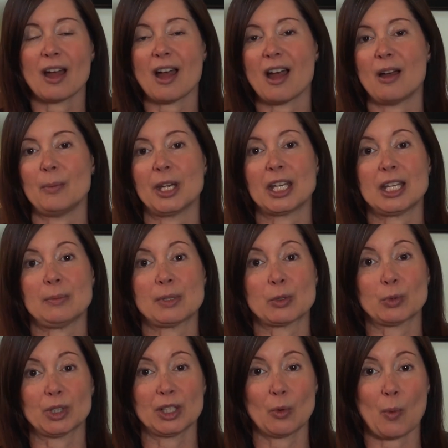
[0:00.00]
It keeps
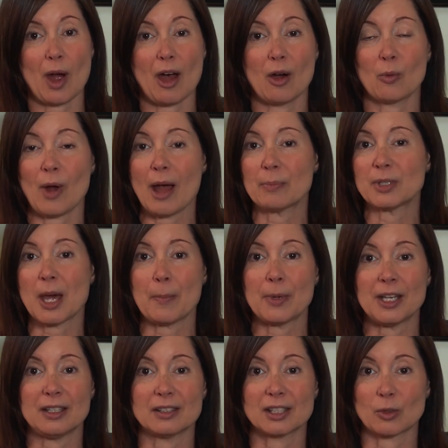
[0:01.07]
really well wrapped up
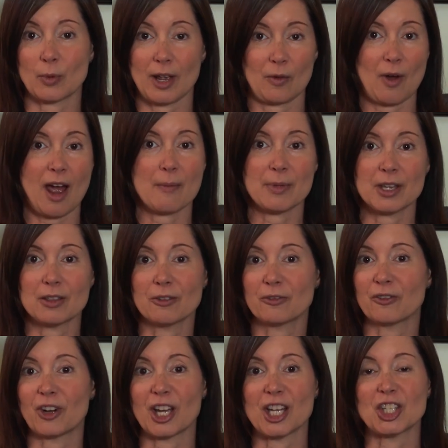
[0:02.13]
in saran wrap in the
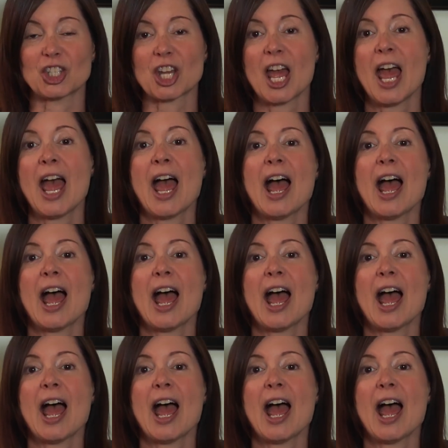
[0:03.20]
fridge,